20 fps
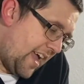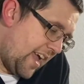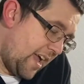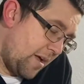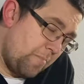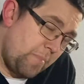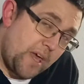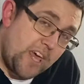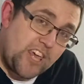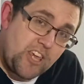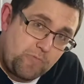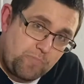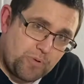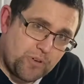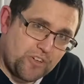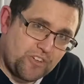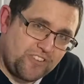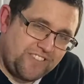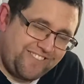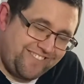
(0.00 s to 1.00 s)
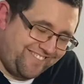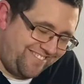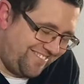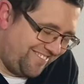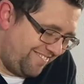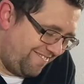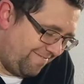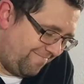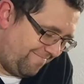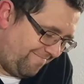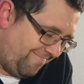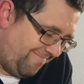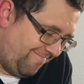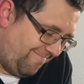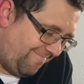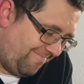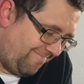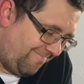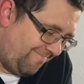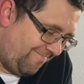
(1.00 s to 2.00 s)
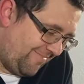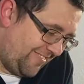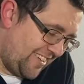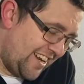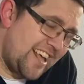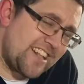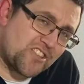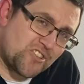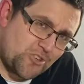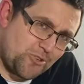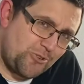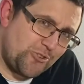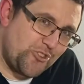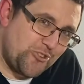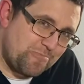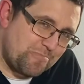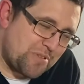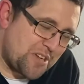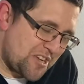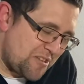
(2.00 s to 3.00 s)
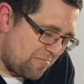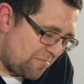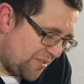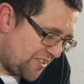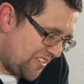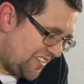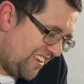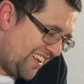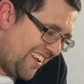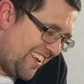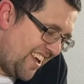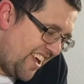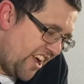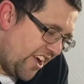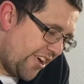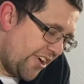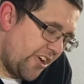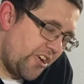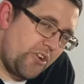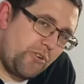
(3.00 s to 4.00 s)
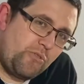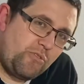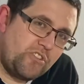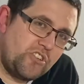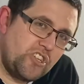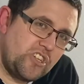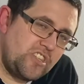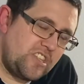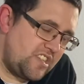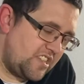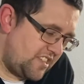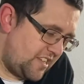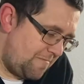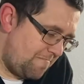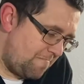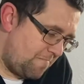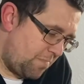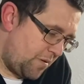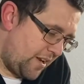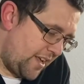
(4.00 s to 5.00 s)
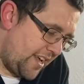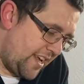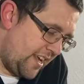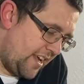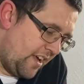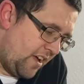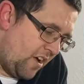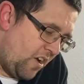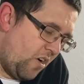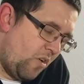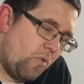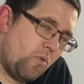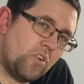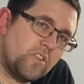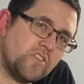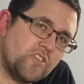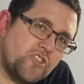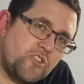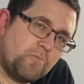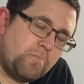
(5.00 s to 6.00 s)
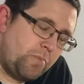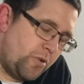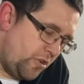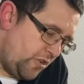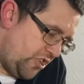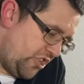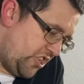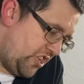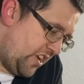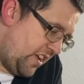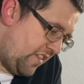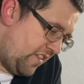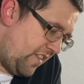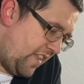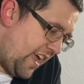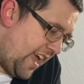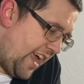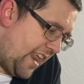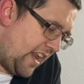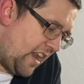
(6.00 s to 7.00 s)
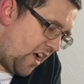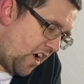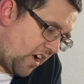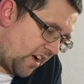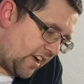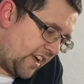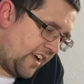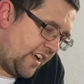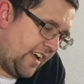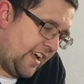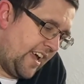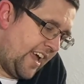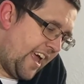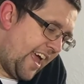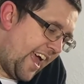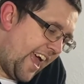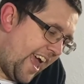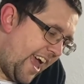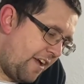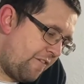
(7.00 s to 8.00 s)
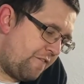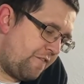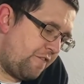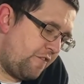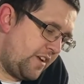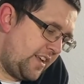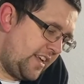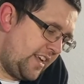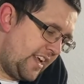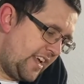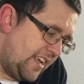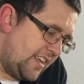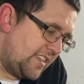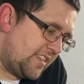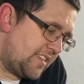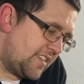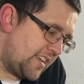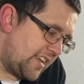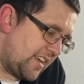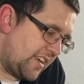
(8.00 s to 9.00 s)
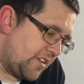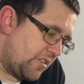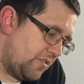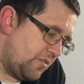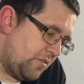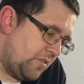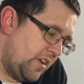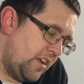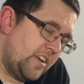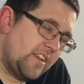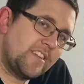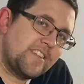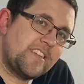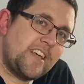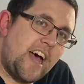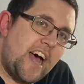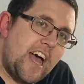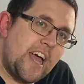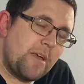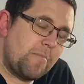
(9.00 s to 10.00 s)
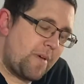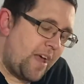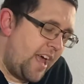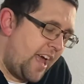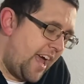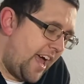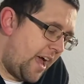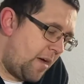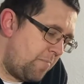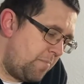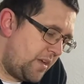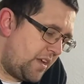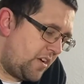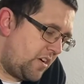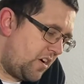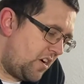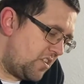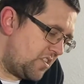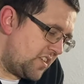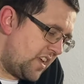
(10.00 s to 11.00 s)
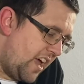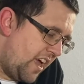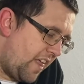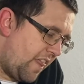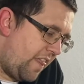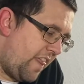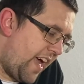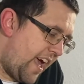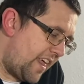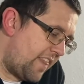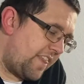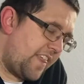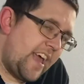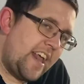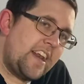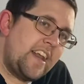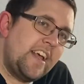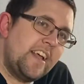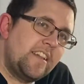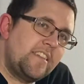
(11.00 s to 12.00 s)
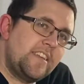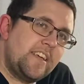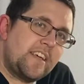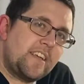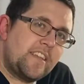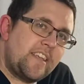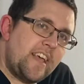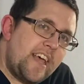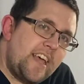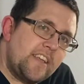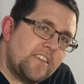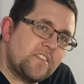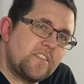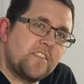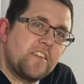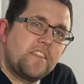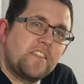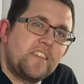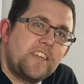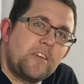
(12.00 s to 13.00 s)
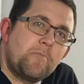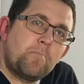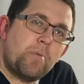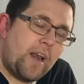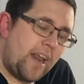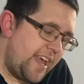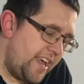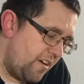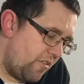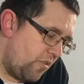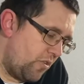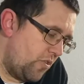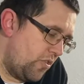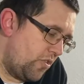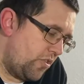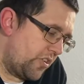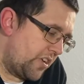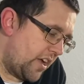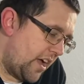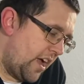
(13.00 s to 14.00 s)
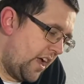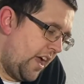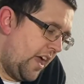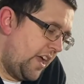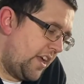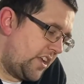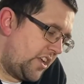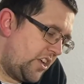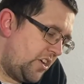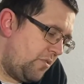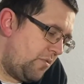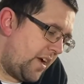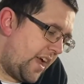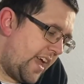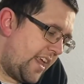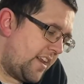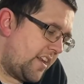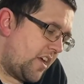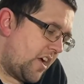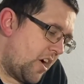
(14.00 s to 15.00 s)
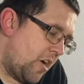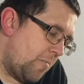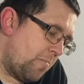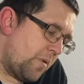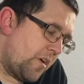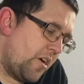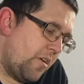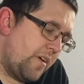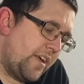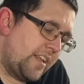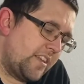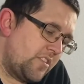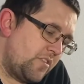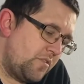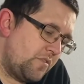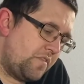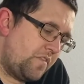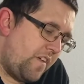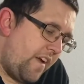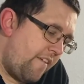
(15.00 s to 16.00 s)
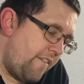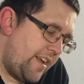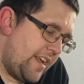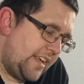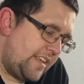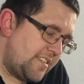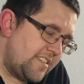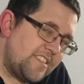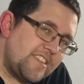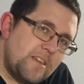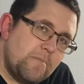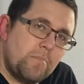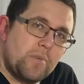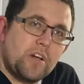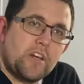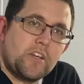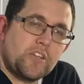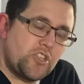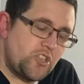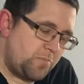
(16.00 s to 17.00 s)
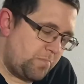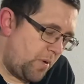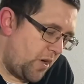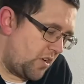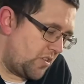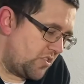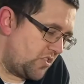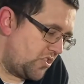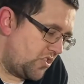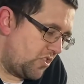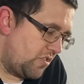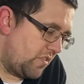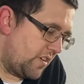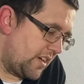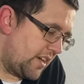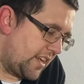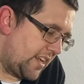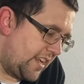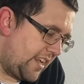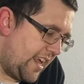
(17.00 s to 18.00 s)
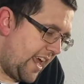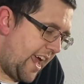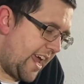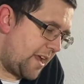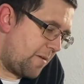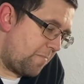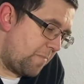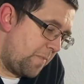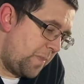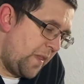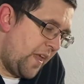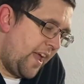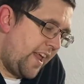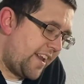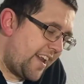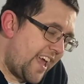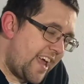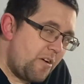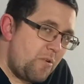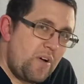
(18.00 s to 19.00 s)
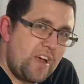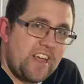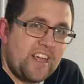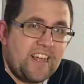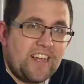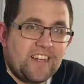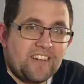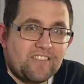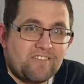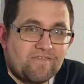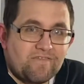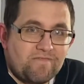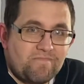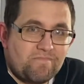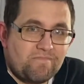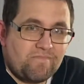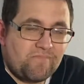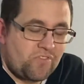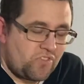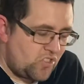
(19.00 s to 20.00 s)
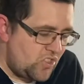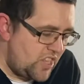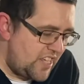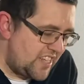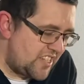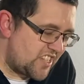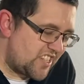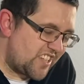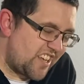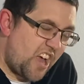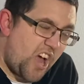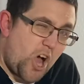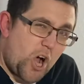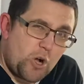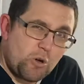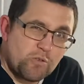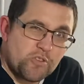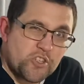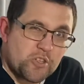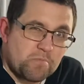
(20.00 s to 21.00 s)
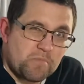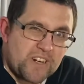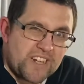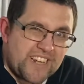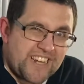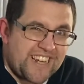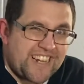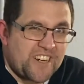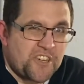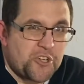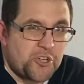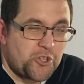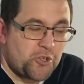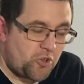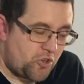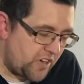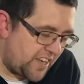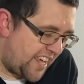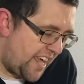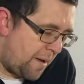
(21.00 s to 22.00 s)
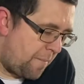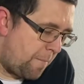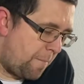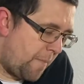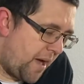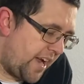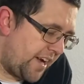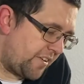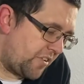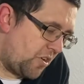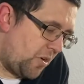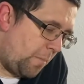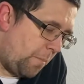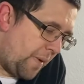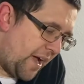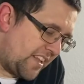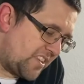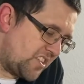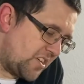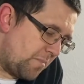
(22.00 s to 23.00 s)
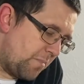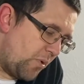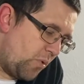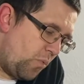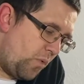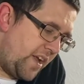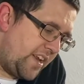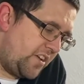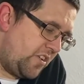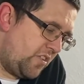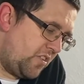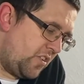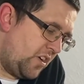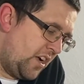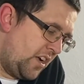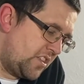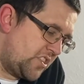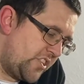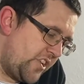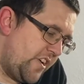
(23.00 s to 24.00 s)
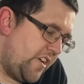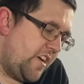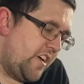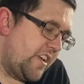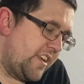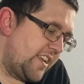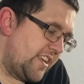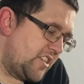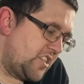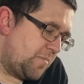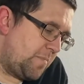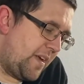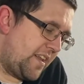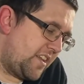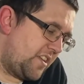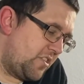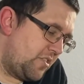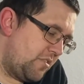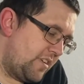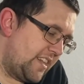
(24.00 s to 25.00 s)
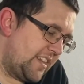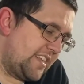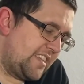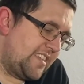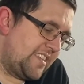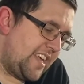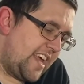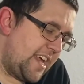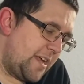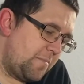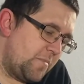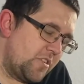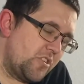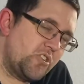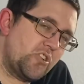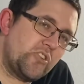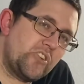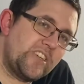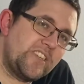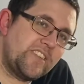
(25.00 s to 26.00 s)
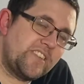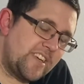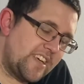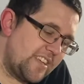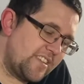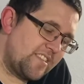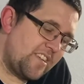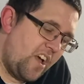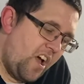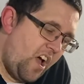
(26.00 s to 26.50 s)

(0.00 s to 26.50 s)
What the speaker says: people, let's call them people, who just simply want to push their luck every single time. And because that then dictates the player order, you end up going to very similar spots during the game. Now, this ultimately in a short game might not matter, but when your turn is spent doing the same choices